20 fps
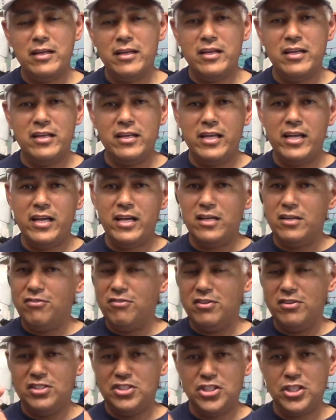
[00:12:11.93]
and they
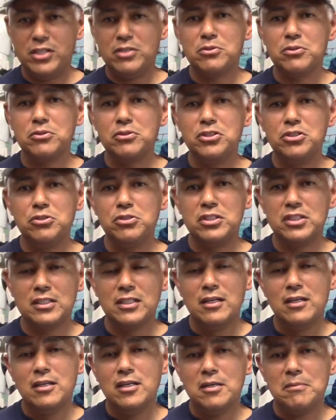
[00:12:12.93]
have a general use